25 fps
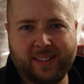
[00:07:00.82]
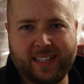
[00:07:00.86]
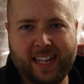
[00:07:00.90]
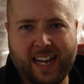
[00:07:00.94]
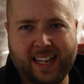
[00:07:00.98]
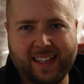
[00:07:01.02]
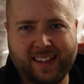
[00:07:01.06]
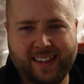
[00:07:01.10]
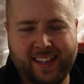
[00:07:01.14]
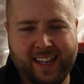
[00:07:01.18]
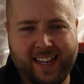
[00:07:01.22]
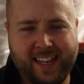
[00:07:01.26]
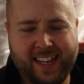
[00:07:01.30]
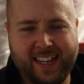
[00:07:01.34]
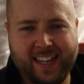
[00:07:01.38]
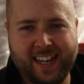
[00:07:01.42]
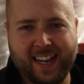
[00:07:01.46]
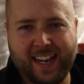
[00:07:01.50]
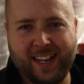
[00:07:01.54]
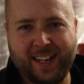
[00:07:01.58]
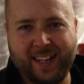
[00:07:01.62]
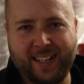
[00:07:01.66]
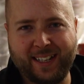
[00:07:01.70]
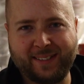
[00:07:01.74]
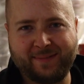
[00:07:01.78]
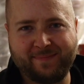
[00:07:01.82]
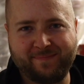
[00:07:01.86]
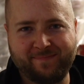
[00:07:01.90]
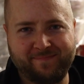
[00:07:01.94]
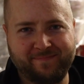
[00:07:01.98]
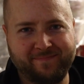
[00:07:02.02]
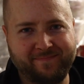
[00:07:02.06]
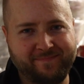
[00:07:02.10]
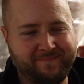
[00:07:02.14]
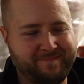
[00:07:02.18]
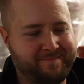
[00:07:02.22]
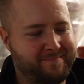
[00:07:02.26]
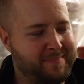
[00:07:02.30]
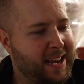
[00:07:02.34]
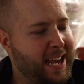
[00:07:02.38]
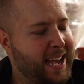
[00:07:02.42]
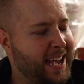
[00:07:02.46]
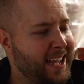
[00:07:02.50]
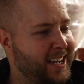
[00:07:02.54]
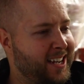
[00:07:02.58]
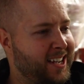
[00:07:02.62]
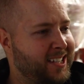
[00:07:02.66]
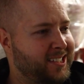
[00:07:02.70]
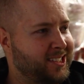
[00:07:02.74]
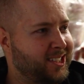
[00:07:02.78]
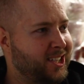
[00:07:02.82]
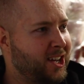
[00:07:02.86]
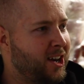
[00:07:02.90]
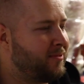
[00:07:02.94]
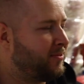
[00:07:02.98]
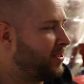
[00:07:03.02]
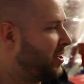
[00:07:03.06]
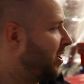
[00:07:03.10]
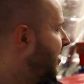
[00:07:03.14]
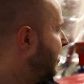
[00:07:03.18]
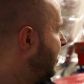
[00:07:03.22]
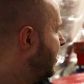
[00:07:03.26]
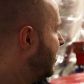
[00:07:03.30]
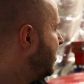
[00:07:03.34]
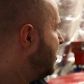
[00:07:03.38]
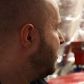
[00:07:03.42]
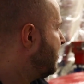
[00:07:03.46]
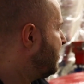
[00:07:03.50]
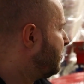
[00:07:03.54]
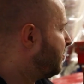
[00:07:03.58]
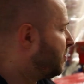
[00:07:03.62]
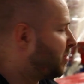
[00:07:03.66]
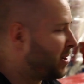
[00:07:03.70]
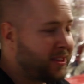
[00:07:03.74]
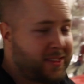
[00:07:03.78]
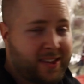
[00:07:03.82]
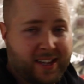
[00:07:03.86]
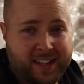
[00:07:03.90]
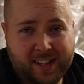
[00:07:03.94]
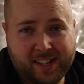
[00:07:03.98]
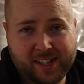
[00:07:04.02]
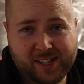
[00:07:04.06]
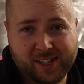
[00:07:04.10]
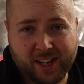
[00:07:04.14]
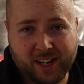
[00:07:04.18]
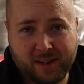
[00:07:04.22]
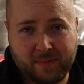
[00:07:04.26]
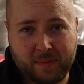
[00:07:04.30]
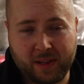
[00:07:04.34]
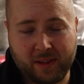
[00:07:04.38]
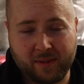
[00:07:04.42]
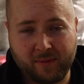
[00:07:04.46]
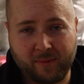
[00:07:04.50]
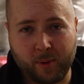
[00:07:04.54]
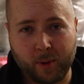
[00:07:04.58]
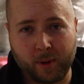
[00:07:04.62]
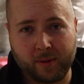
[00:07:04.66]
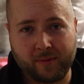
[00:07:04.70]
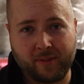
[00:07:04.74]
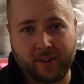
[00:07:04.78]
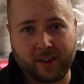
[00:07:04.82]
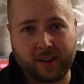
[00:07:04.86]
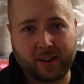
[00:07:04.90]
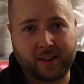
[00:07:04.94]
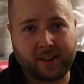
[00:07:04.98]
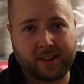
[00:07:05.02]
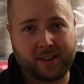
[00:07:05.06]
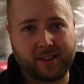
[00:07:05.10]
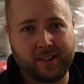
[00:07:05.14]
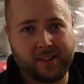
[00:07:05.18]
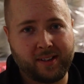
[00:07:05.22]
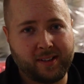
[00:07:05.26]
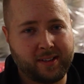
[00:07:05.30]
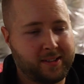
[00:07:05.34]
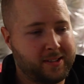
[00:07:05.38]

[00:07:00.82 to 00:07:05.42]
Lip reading: that thing, and man, I loved it. But I think this is going to be the perfect